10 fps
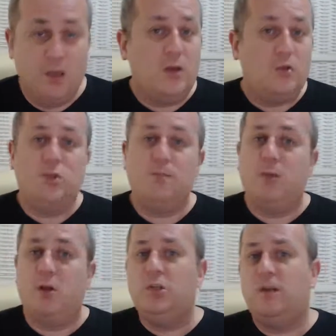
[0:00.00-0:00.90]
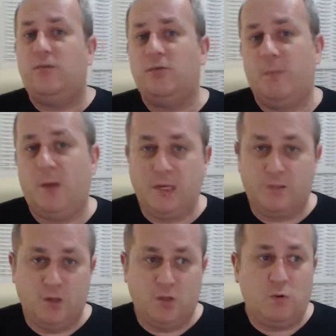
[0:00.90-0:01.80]
just budget for
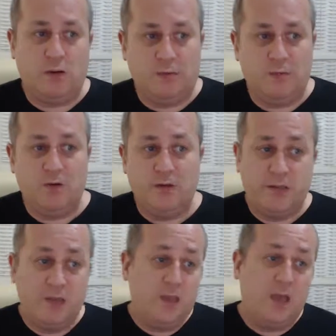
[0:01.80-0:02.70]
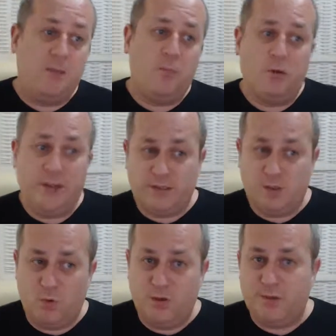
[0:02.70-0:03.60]
replacement of 20 mirrors and put that to
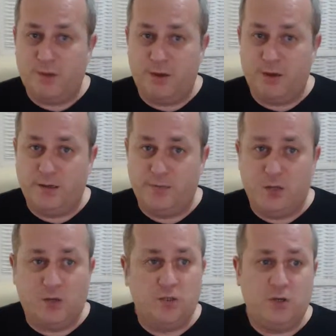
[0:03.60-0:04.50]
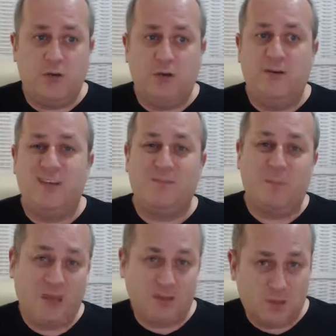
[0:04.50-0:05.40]
one side, because you're going to
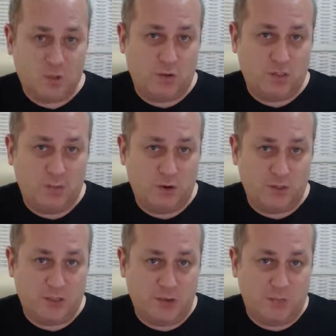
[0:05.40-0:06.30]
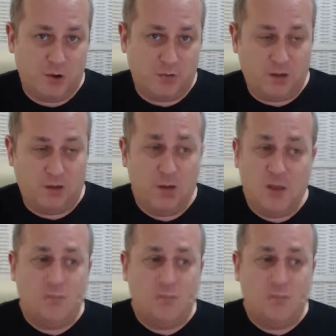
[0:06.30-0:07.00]
expect 20 mirrors to be broken.